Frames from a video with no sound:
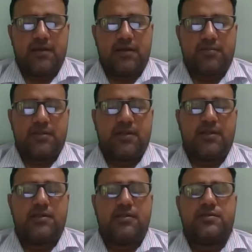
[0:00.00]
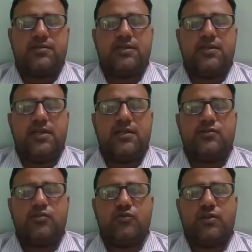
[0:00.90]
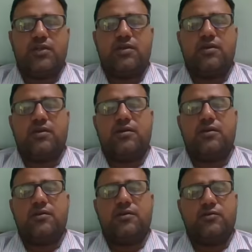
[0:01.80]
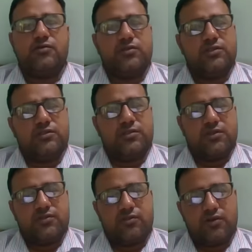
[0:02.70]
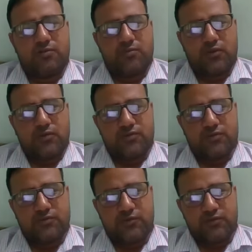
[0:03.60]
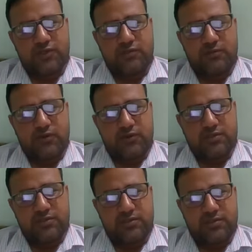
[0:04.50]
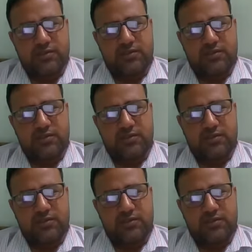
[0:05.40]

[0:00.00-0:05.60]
After that, seed and sowing used in sorghum grows for seed productions.